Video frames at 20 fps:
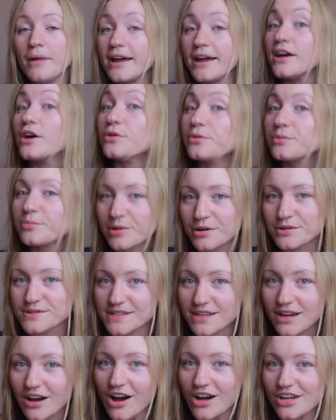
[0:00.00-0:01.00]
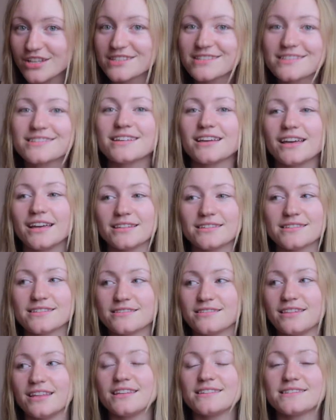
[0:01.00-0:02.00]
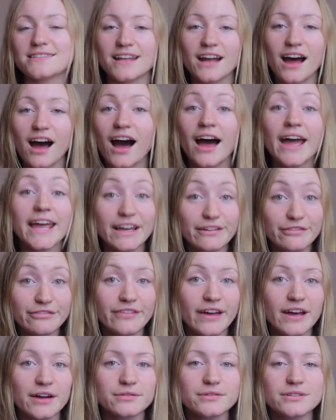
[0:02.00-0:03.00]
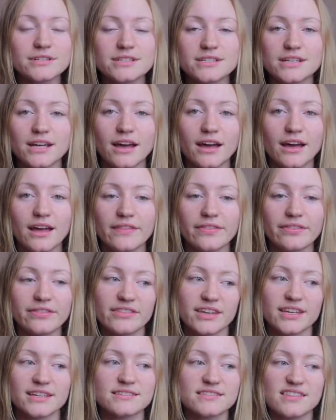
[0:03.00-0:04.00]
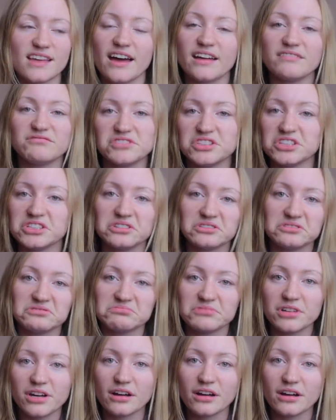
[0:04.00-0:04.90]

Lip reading: my own pros and cons. It's things that I have found and things that, you know,